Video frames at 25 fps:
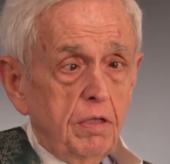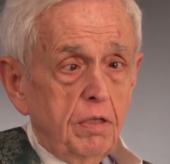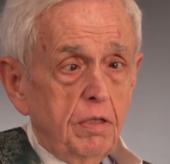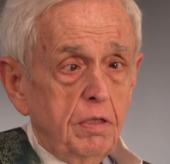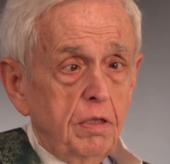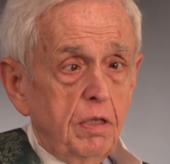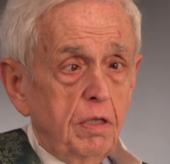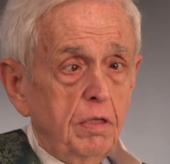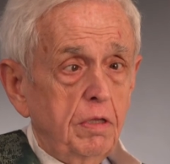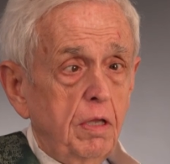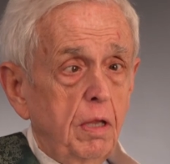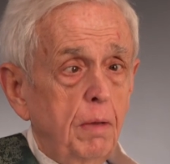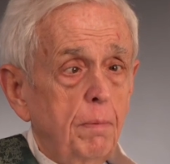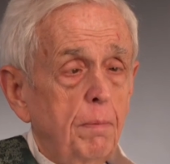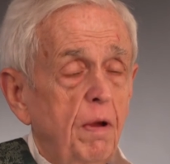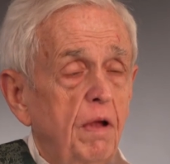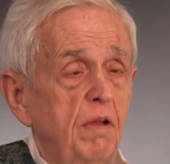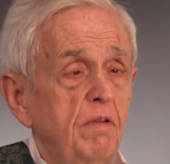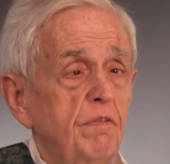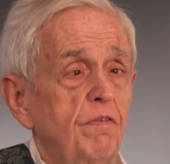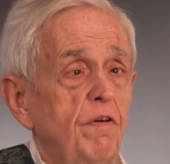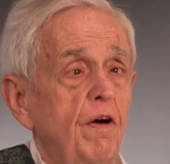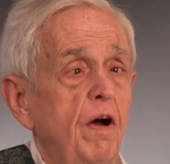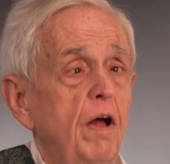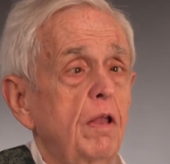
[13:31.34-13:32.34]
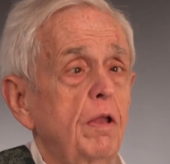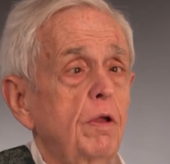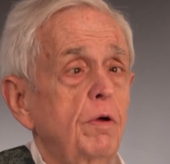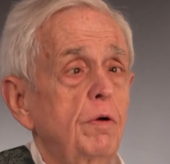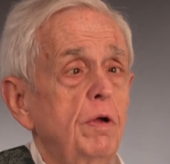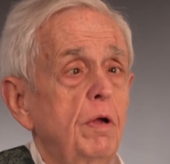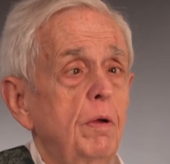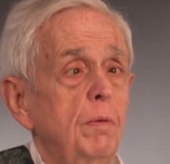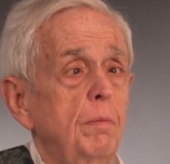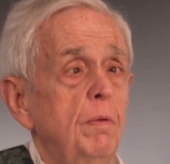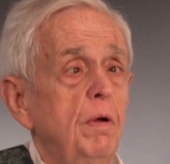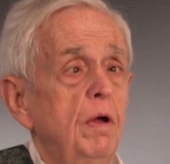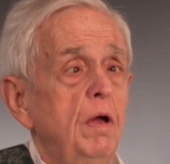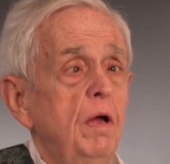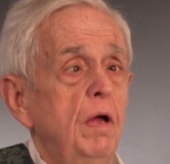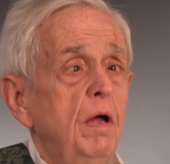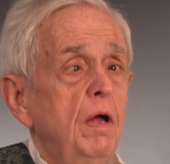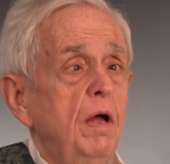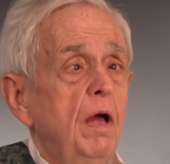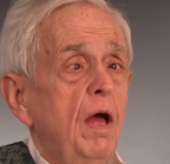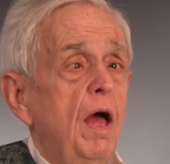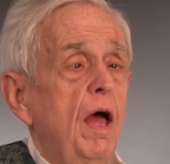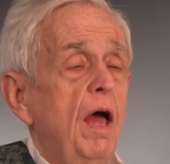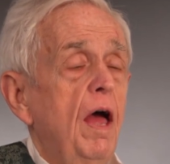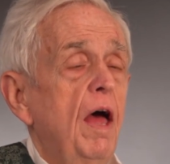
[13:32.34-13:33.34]
that they might follow him
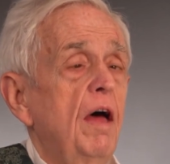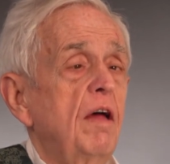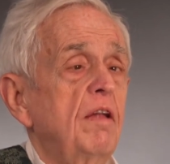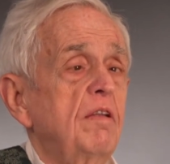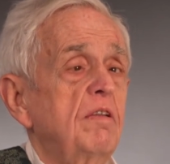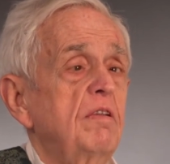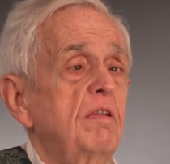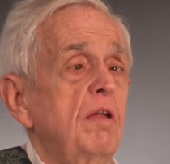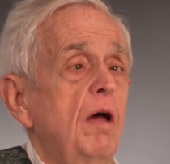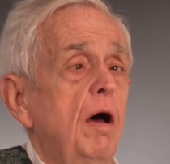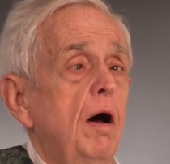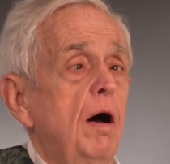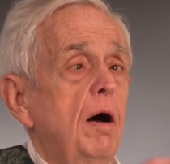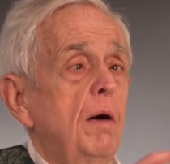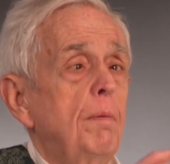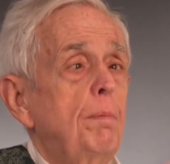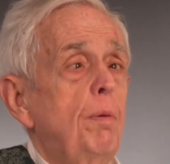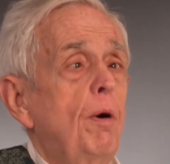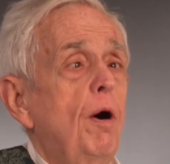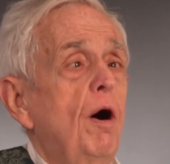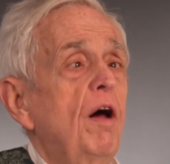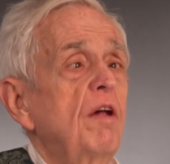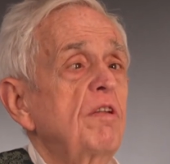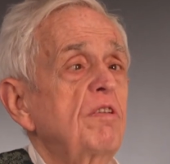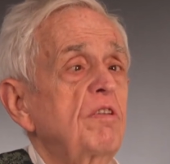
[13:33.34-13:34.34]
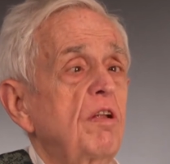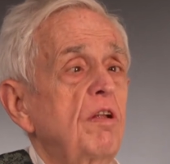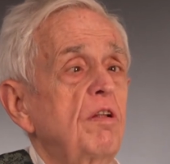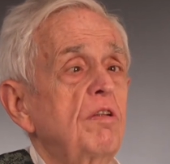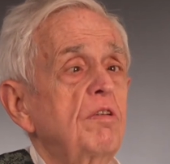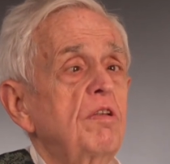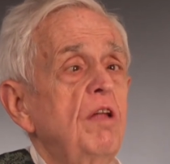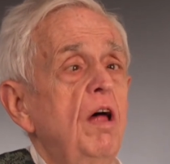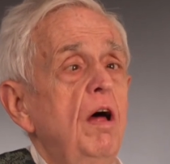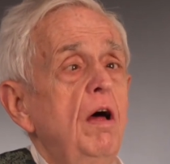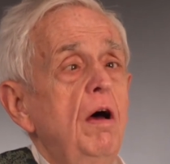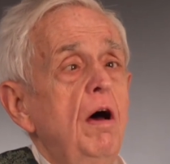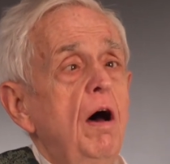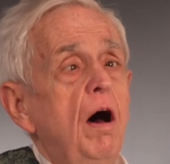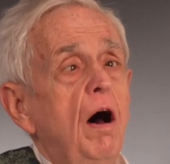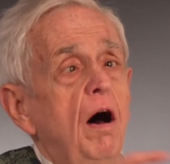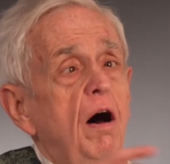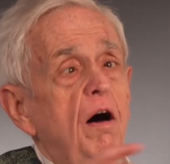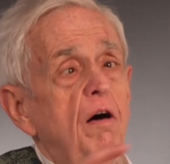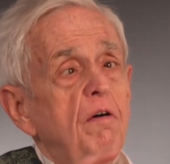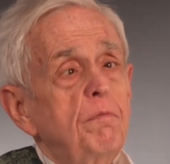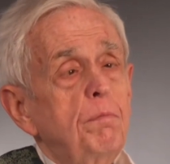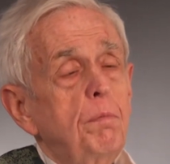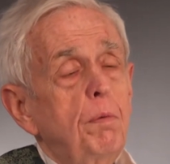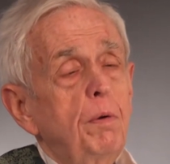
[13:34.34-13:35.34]
as apostles
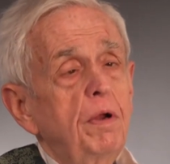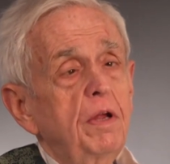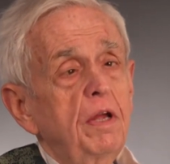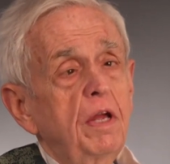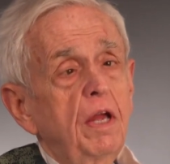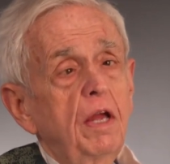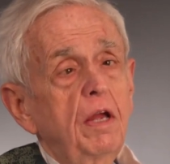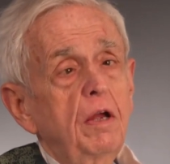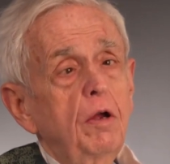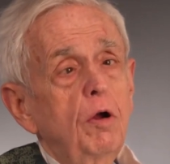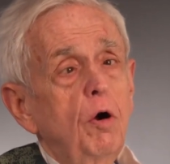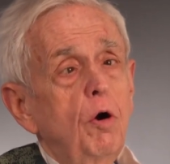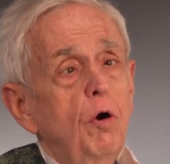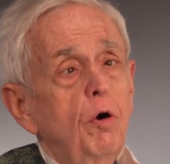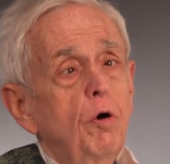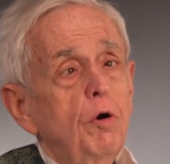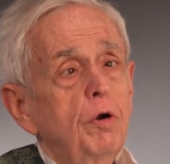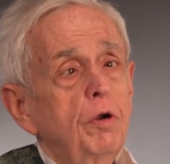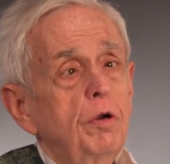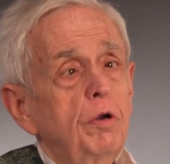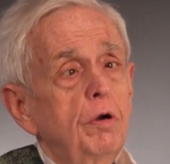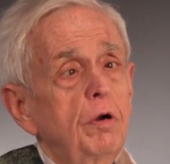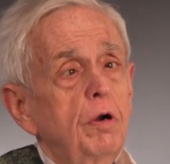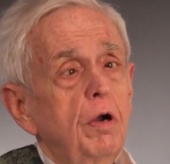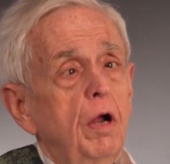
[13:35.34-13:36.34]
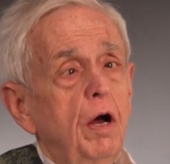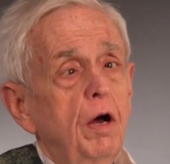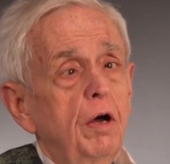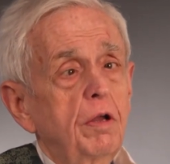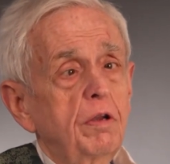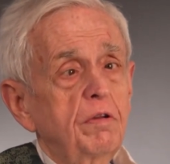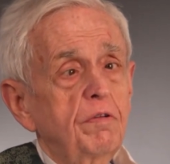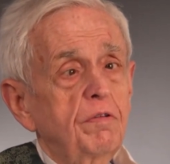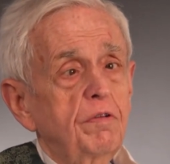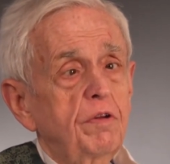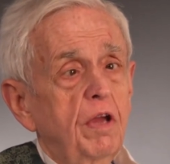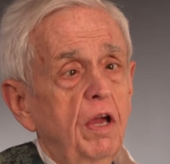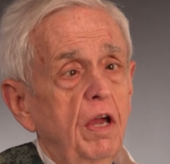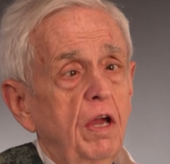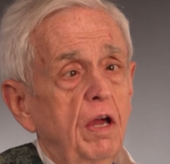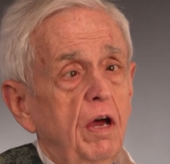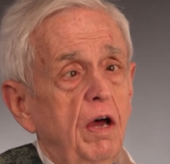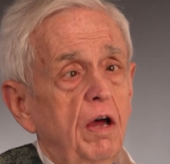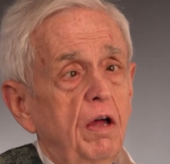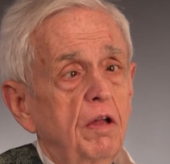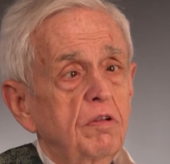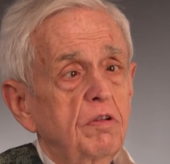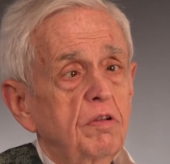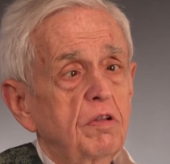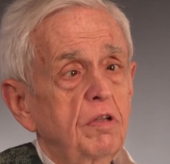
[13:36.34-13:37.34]
of bringing order out of
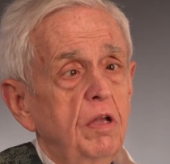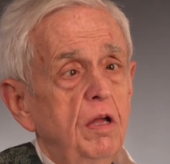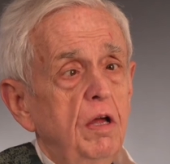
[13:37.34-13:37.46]
chaos,